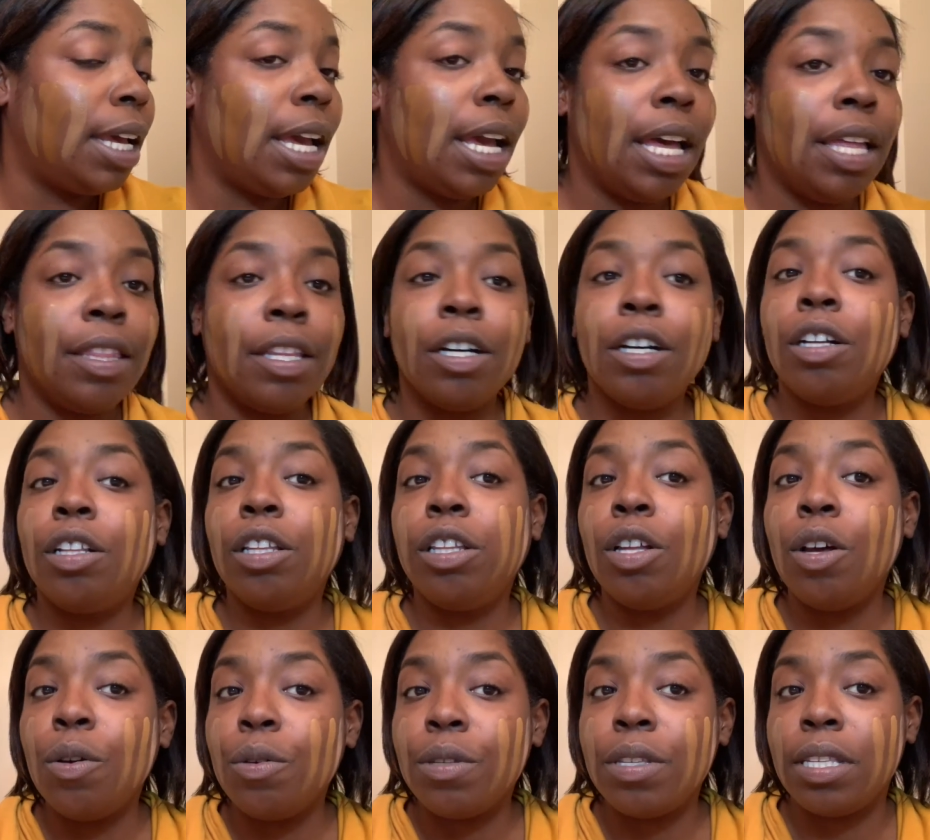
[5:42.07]
And the
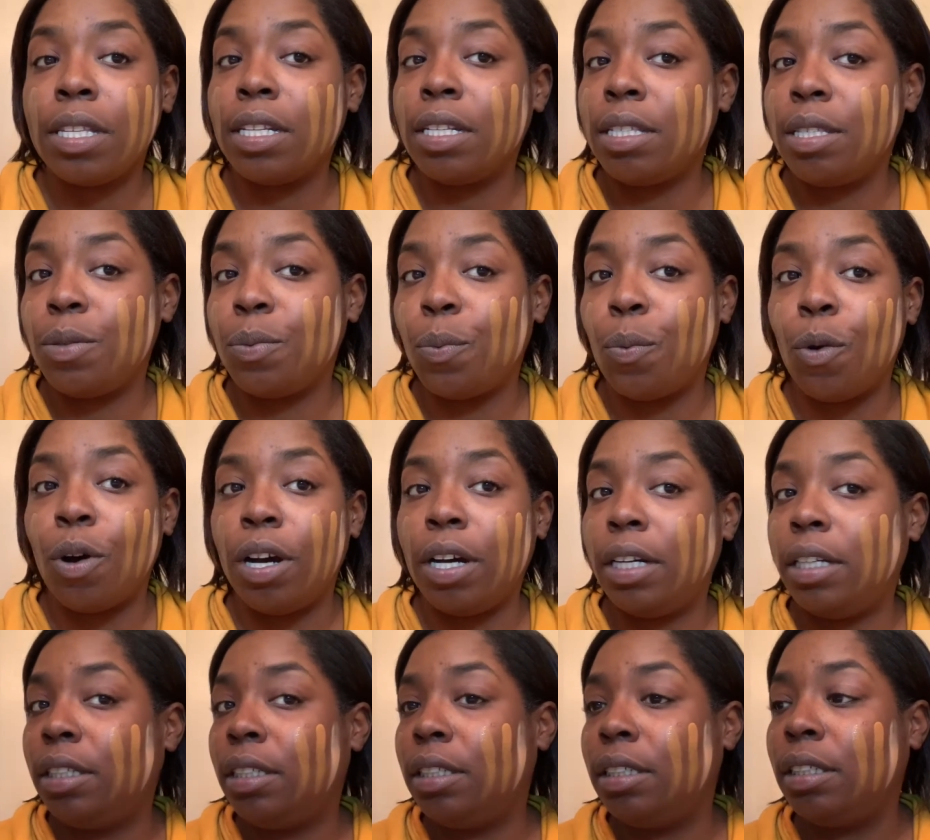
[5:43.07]
closest
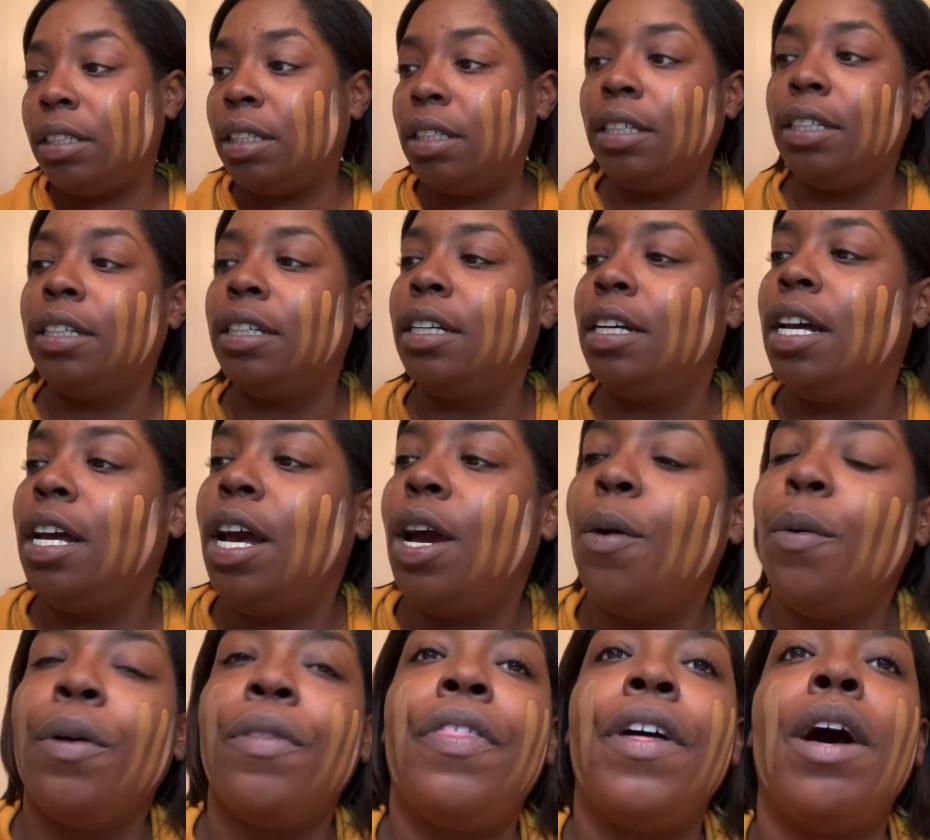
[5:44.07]
one,
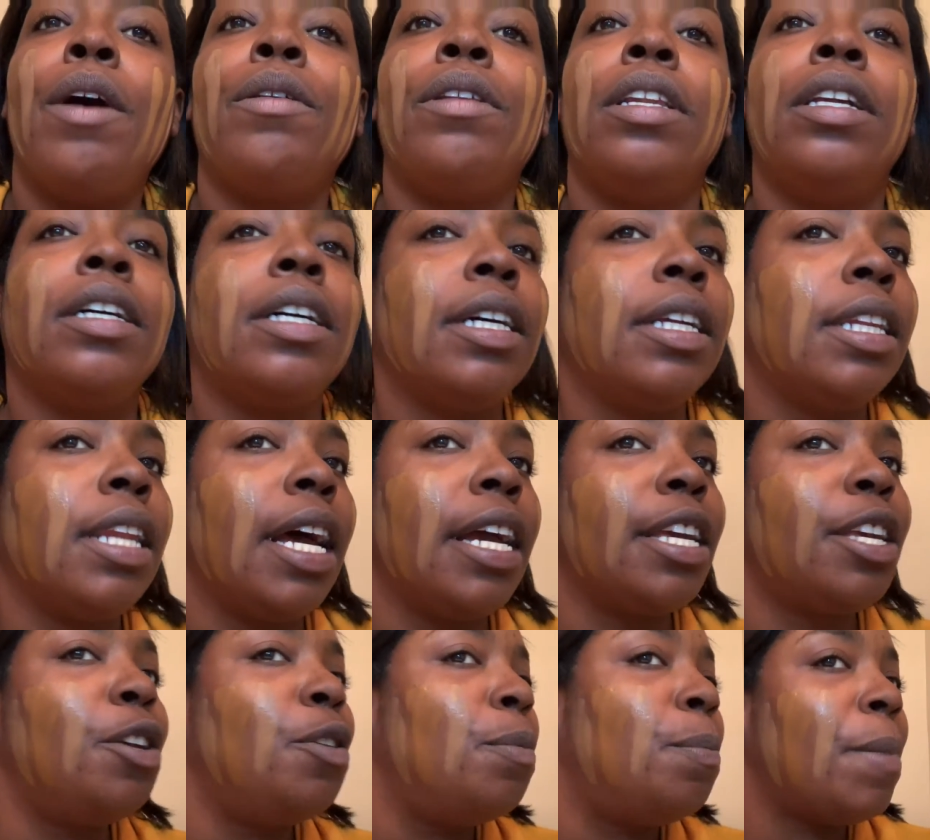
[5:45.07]
without looking
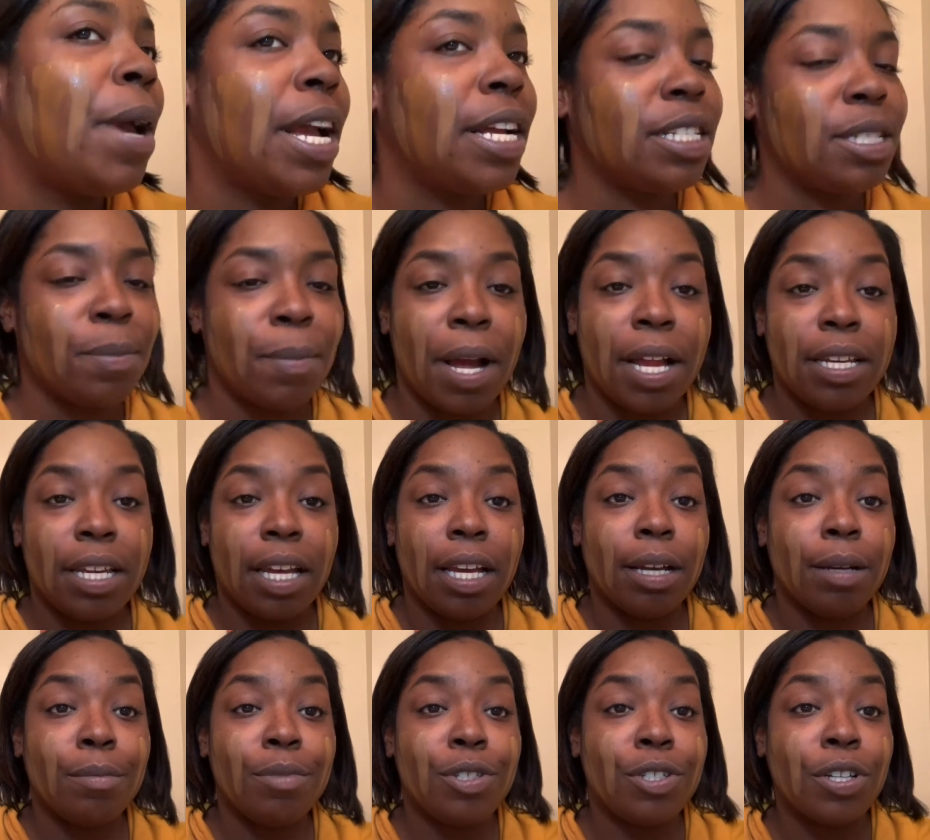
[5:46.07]
like you match my
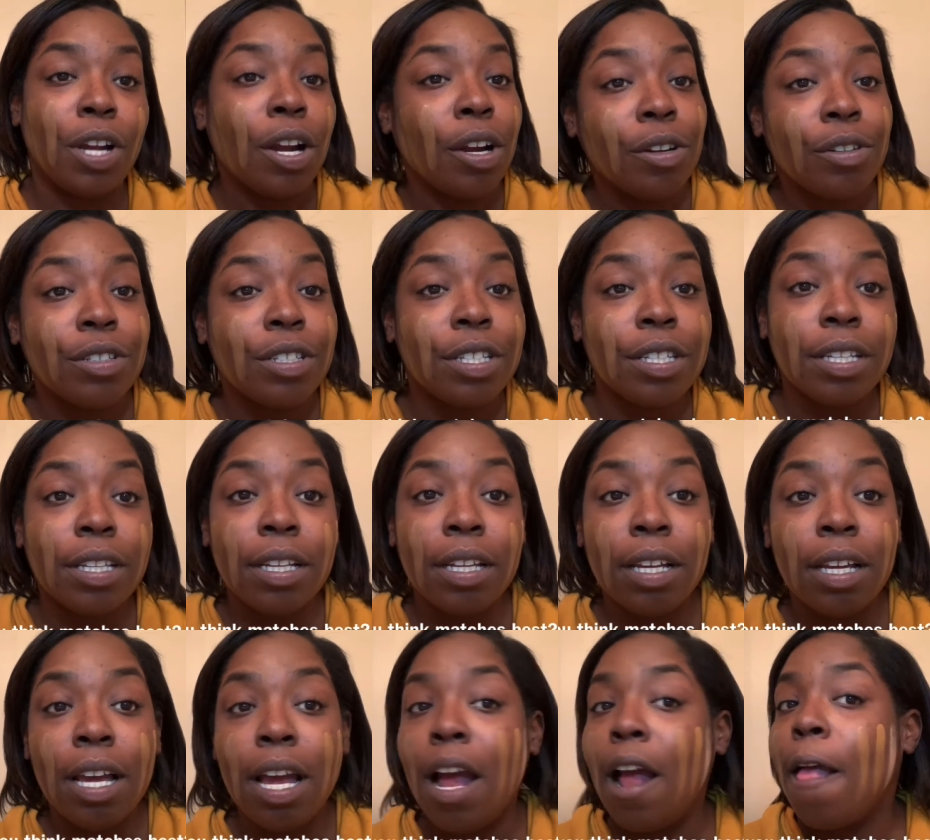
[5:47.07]
damn shirt,
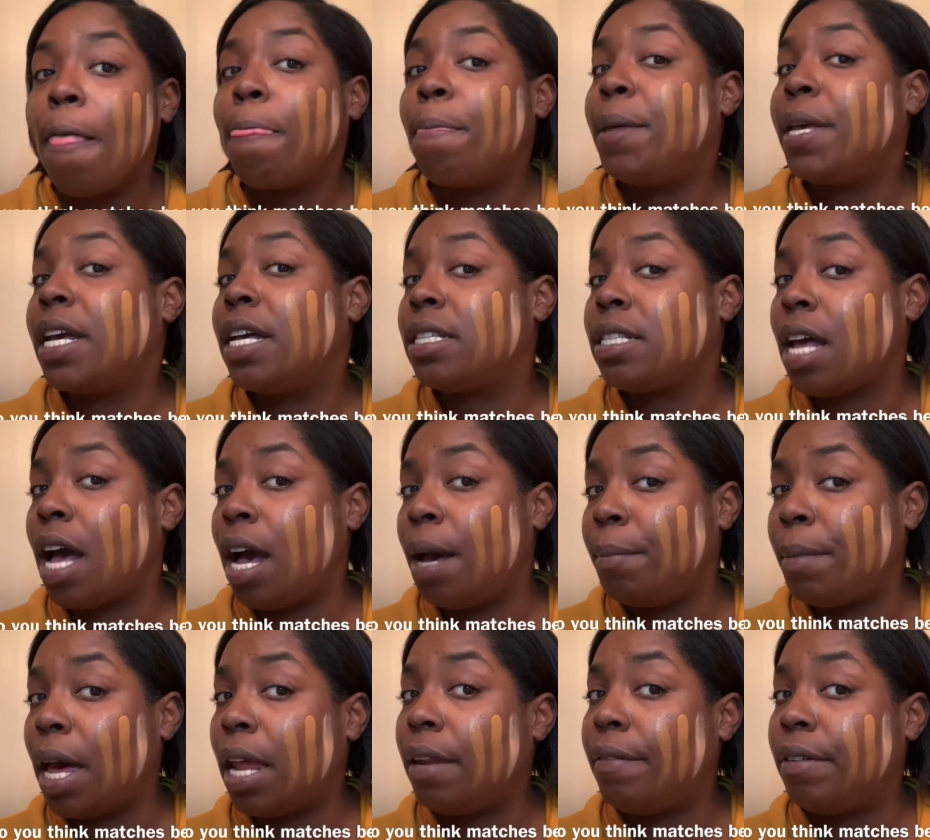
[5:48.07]
because
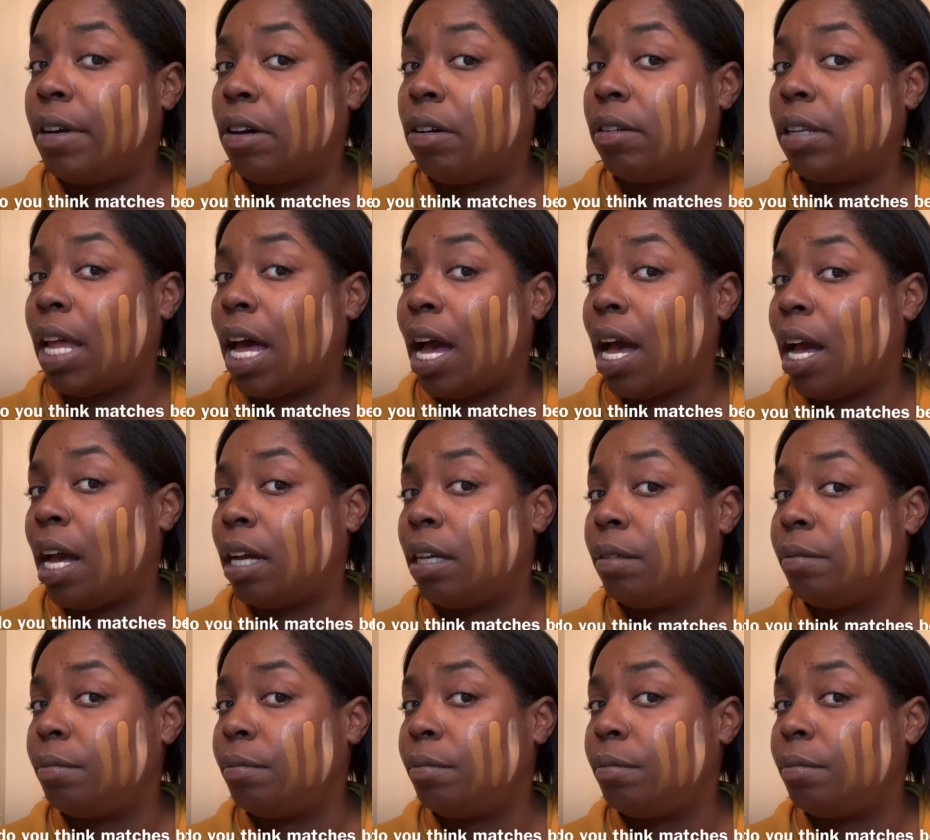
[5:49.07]
I'm not even gonna lie,